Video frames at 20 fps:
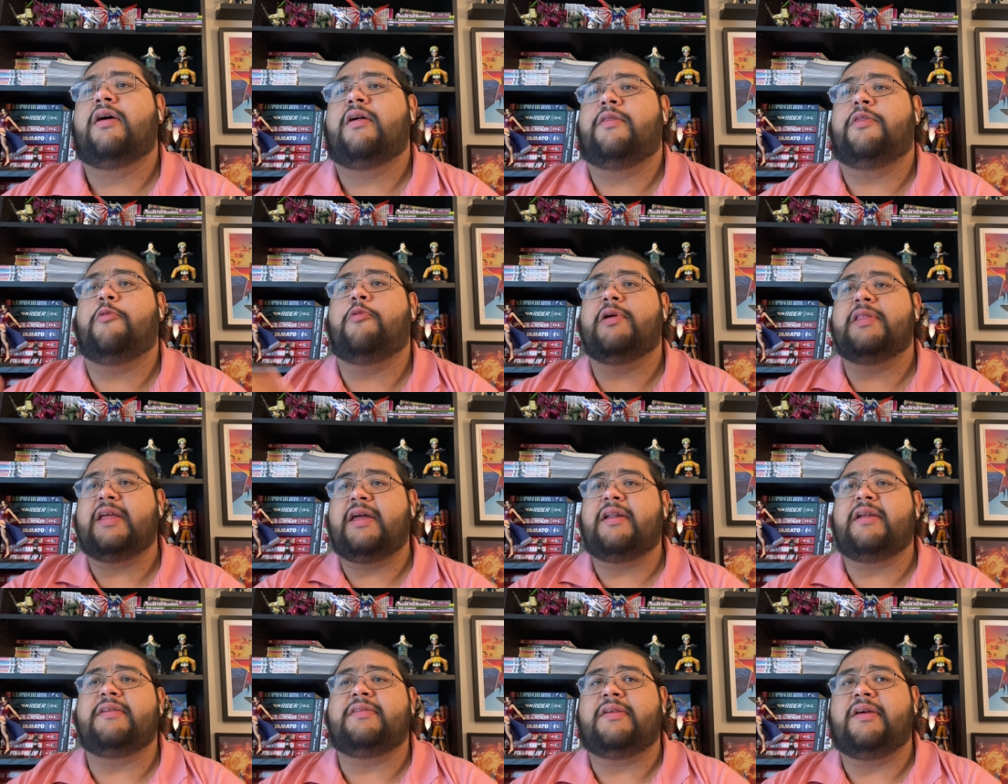the one
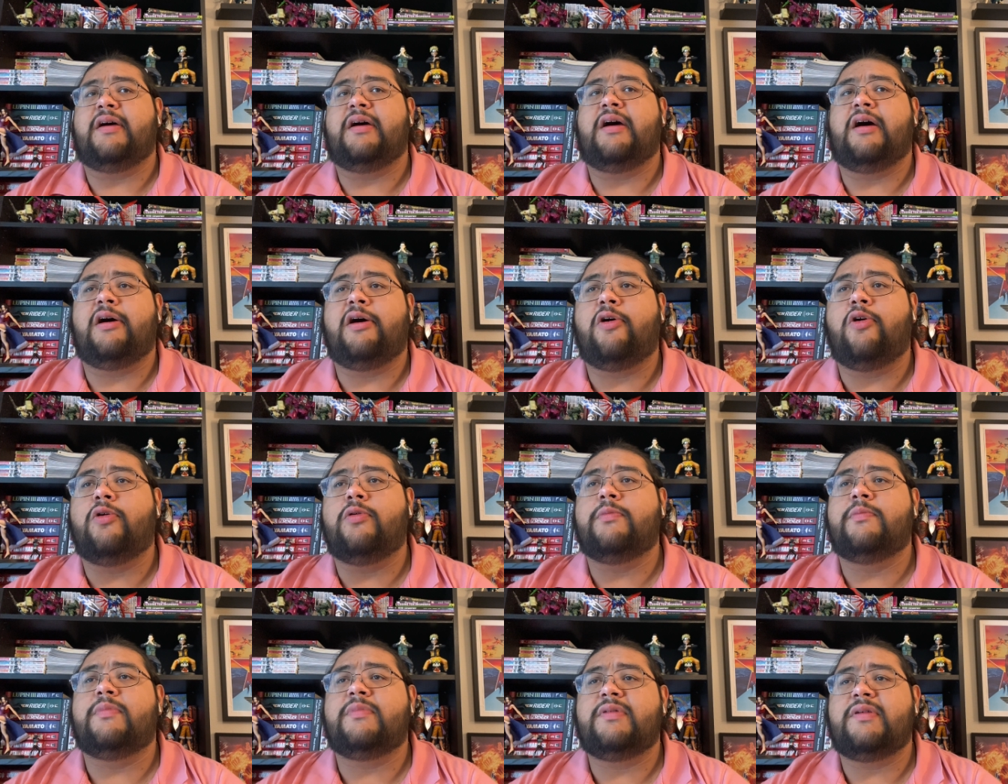that is a, a
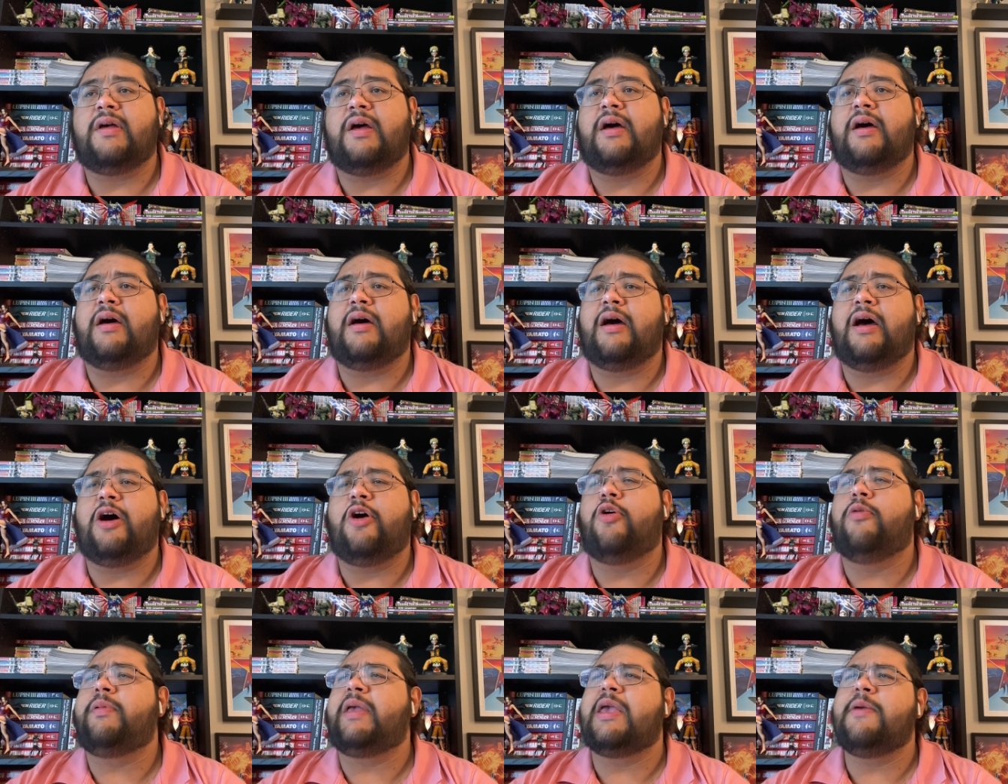home uh, a
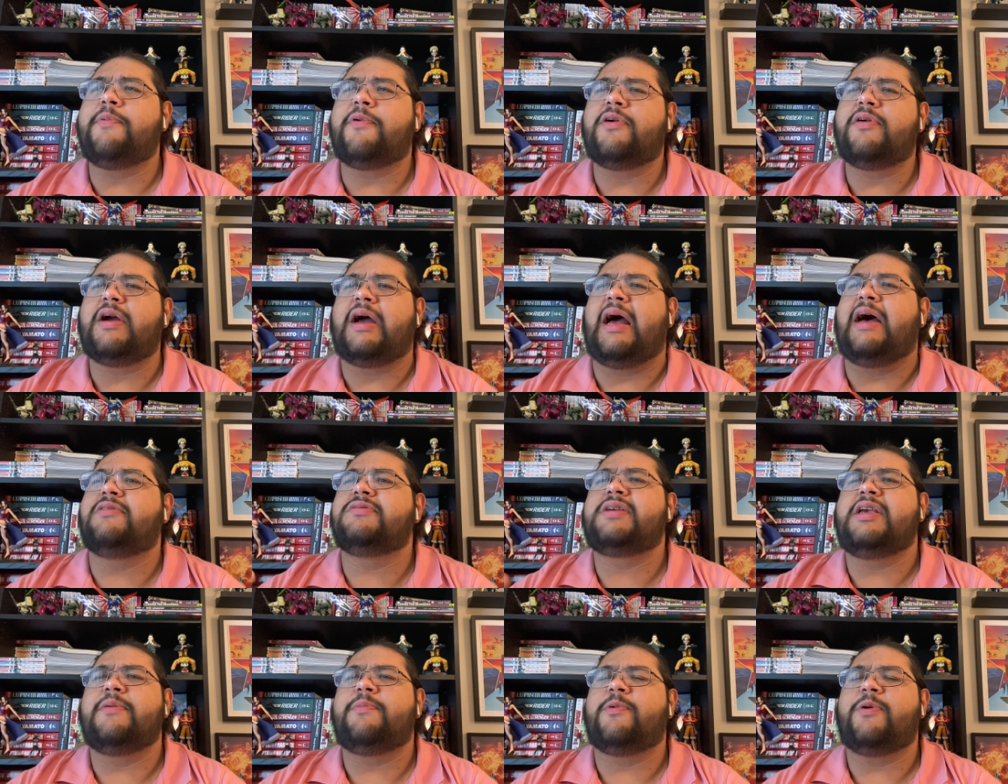homekeeper, a
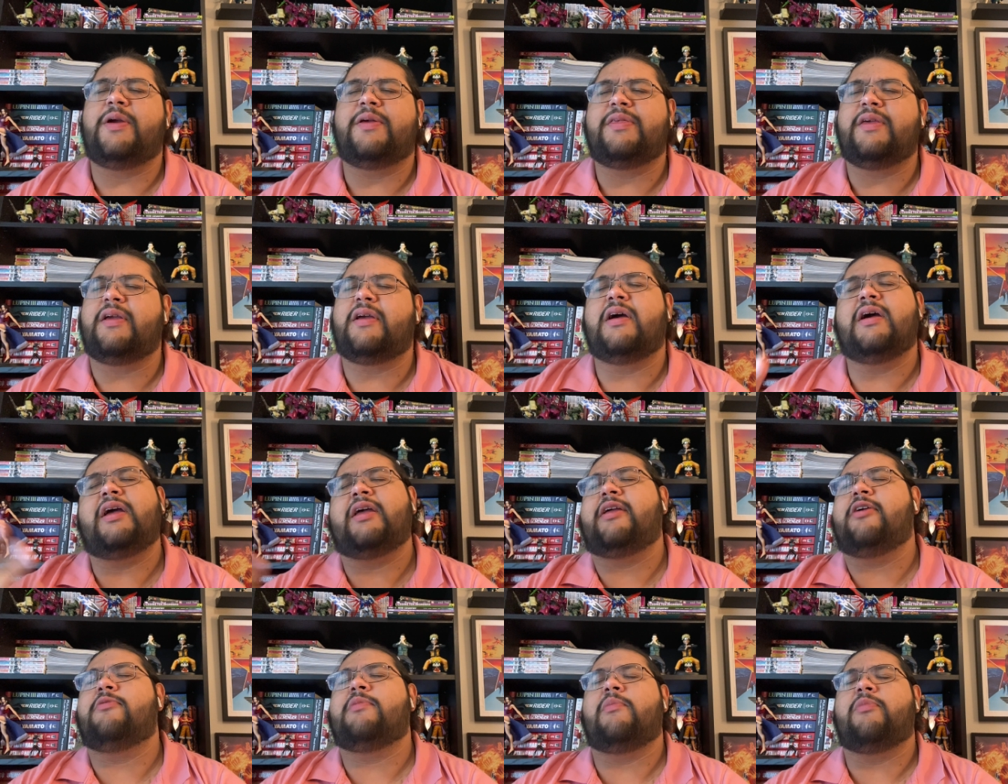housekeeper, I think. I
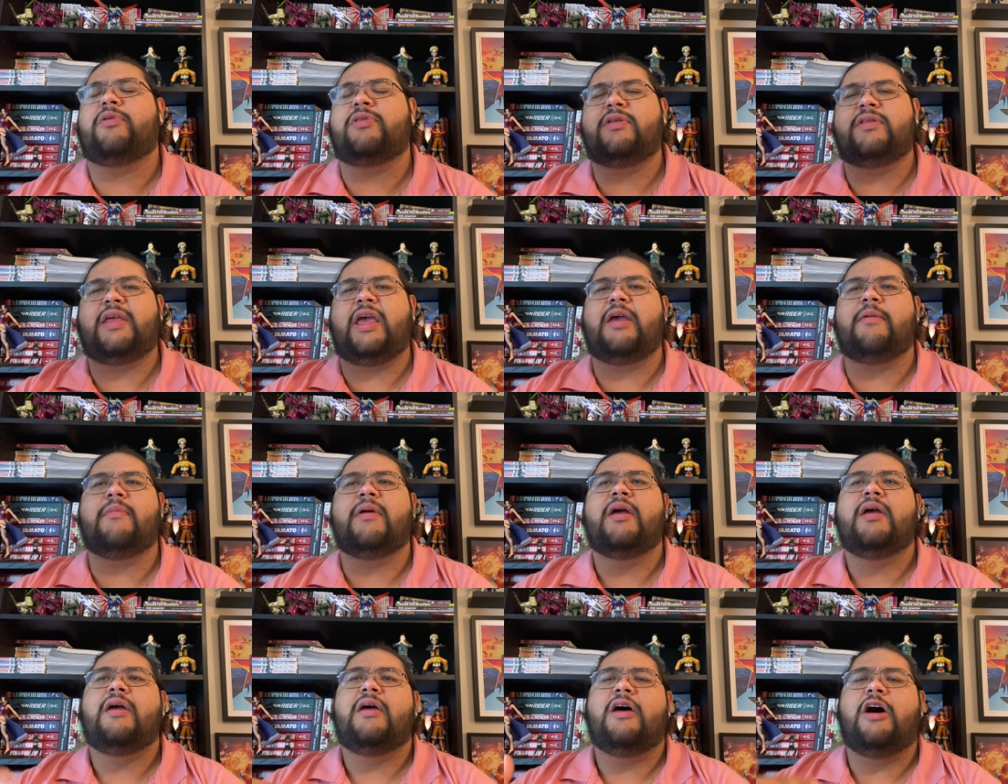can't remember the
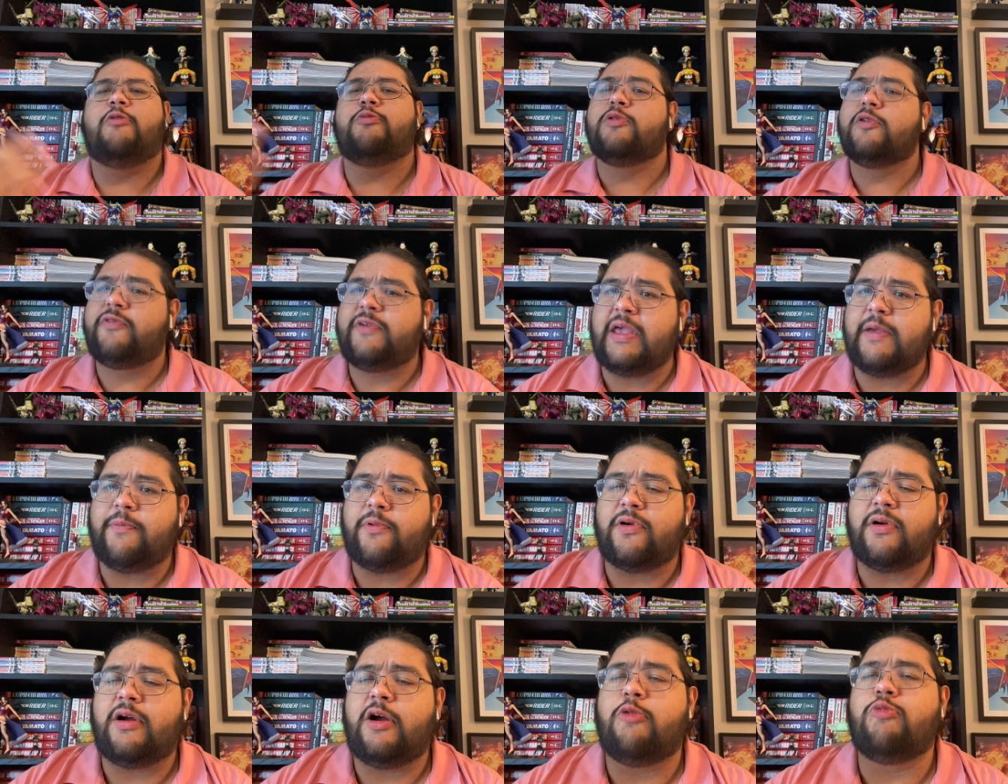name. A
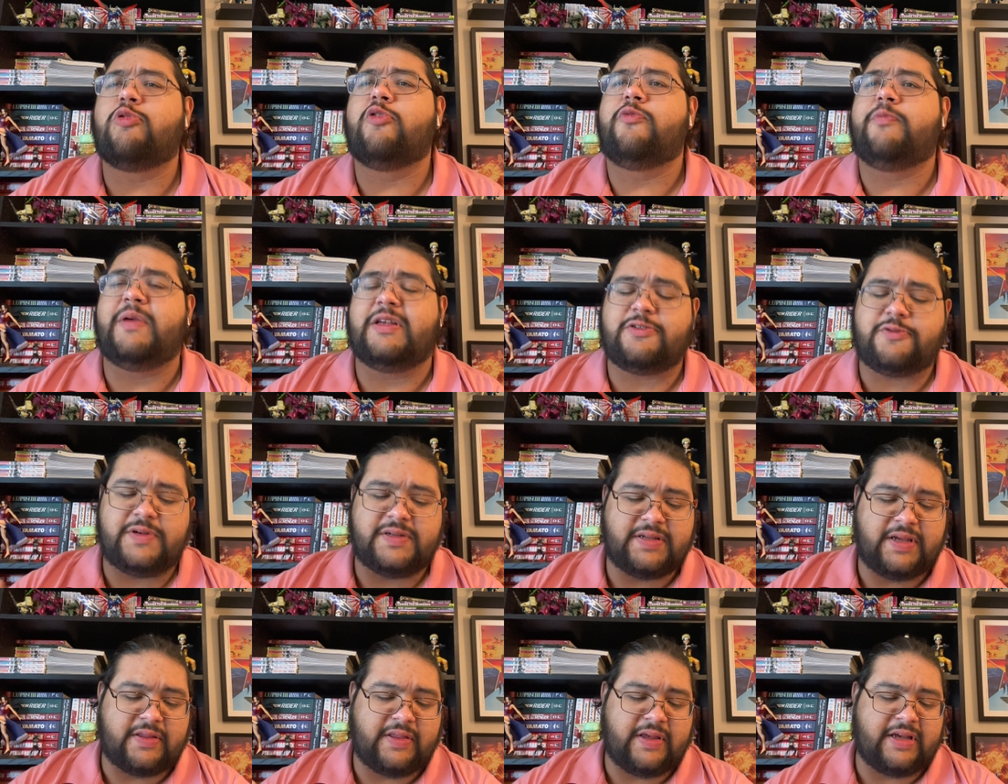roofkeeper, a roof
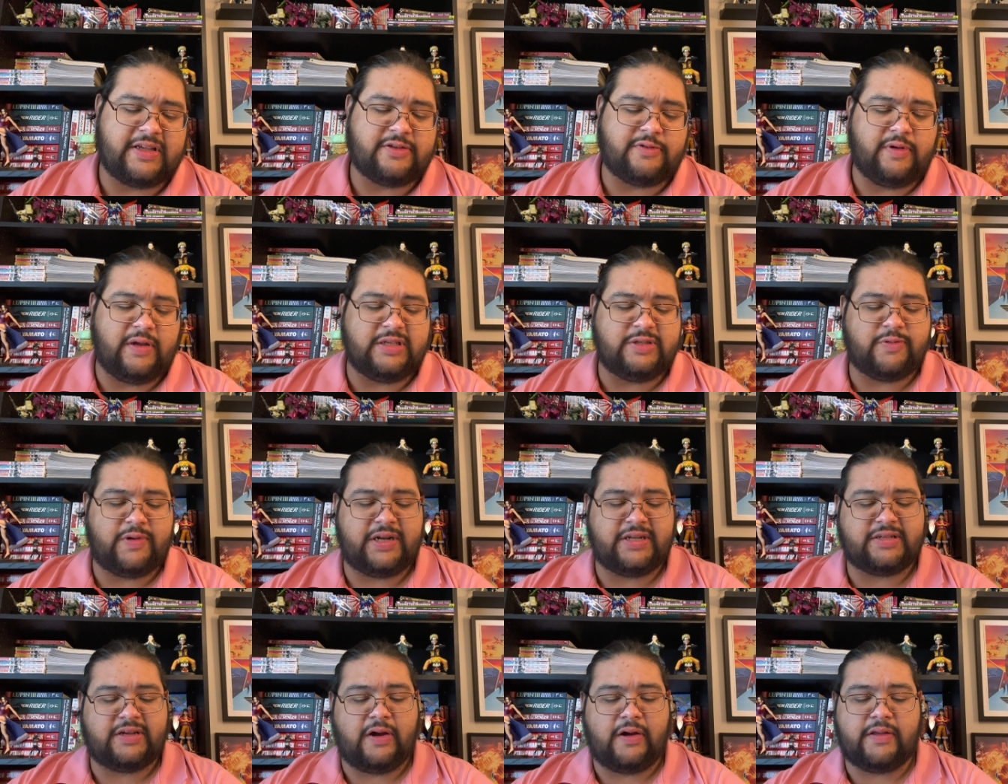mistress, I think is, is what
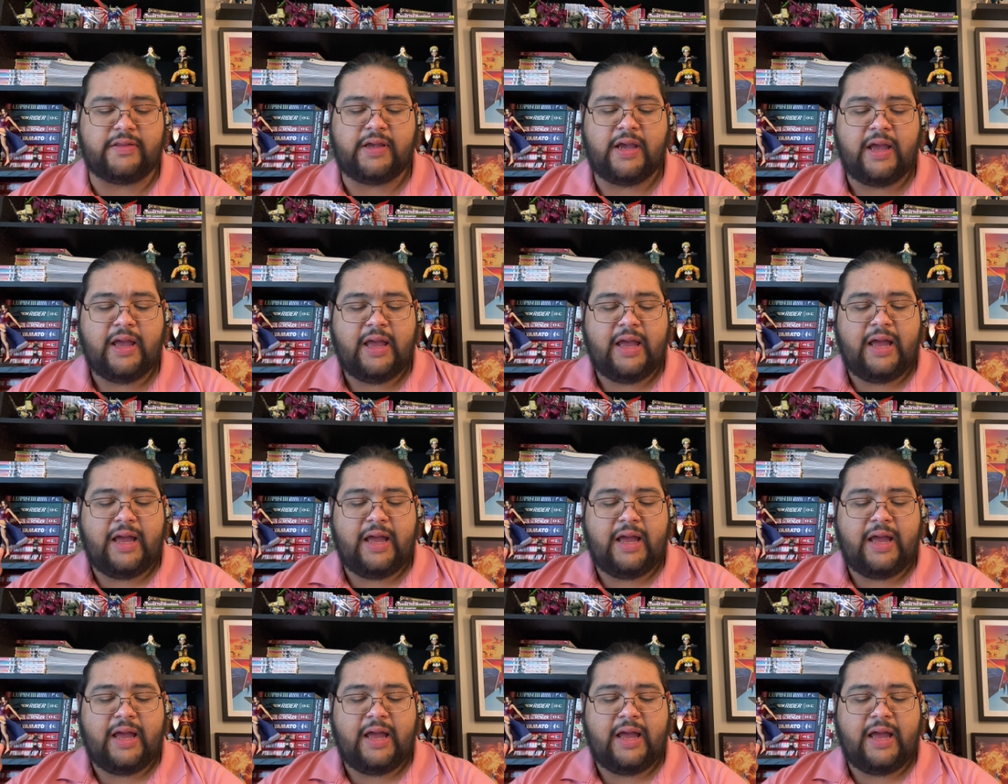it's called.